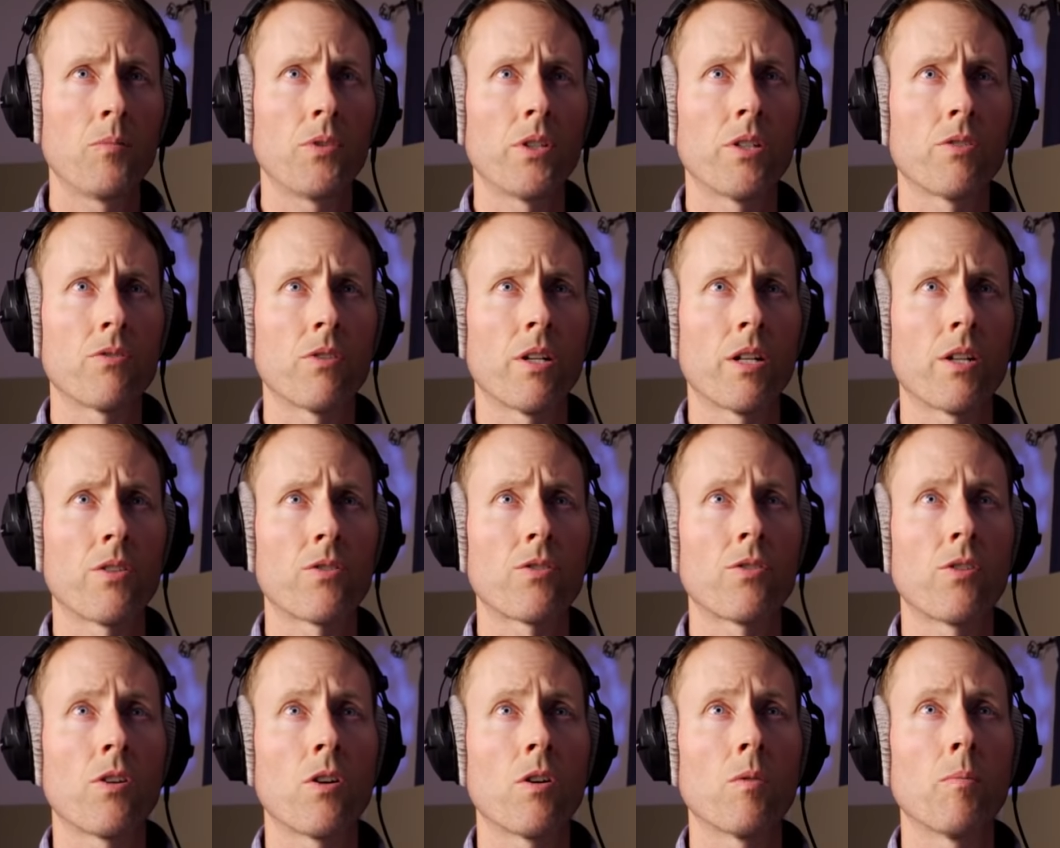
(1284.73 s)
please let
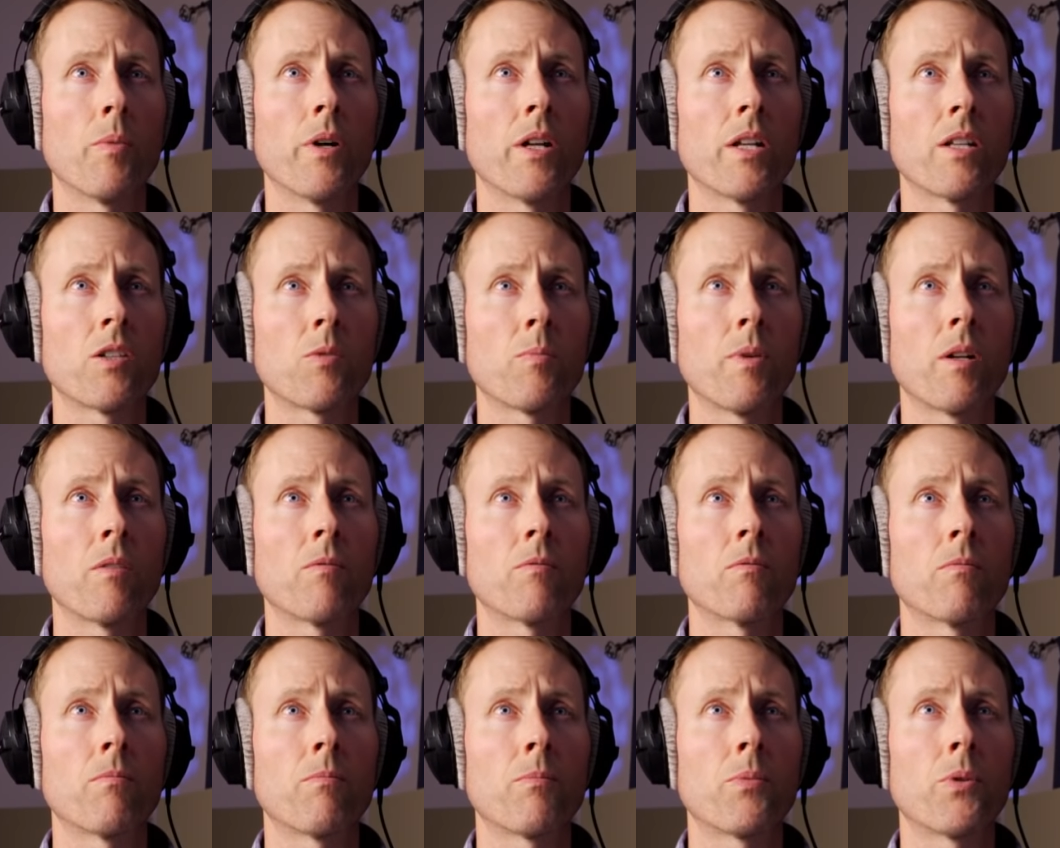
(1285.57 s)
us know. But it's
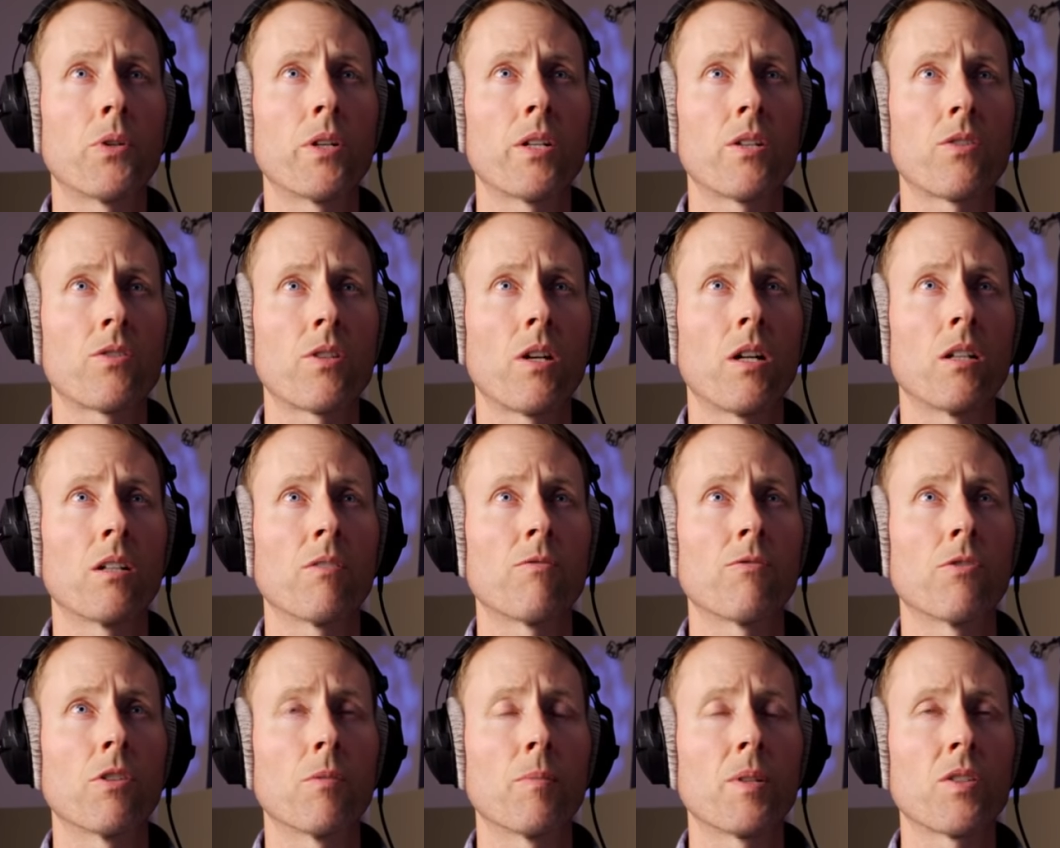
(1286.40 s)
been pretty
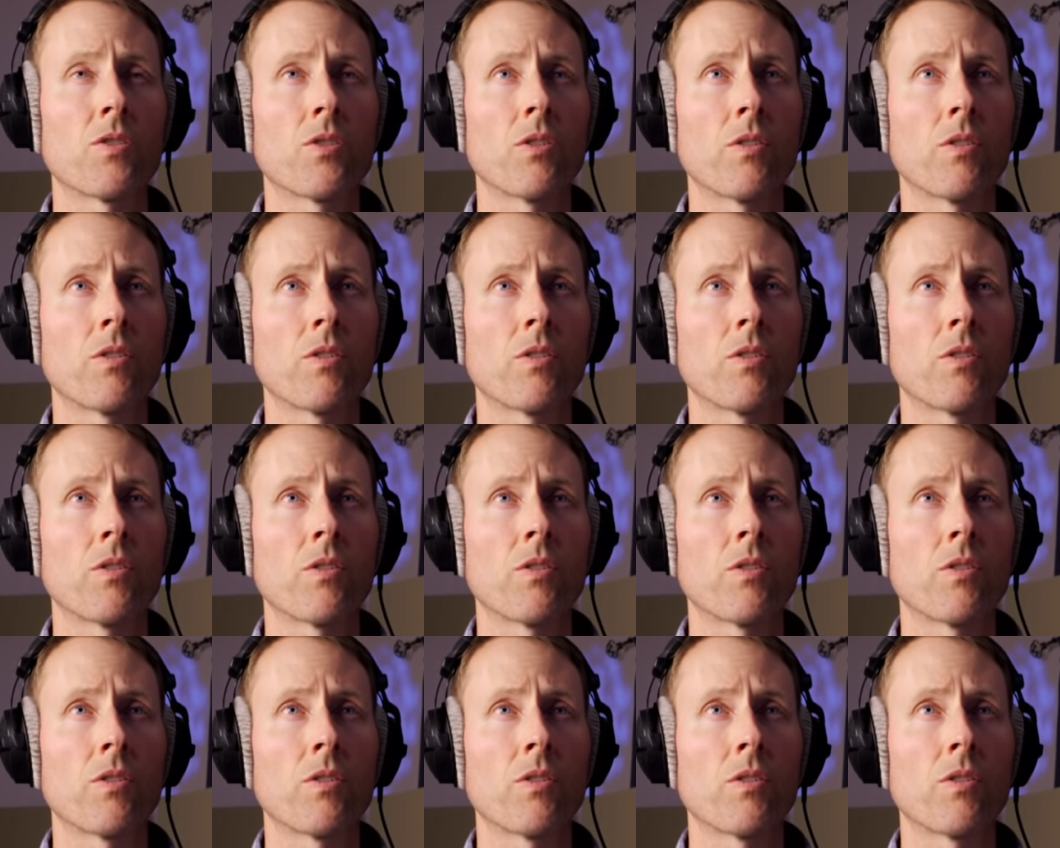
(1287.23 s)
solid for me.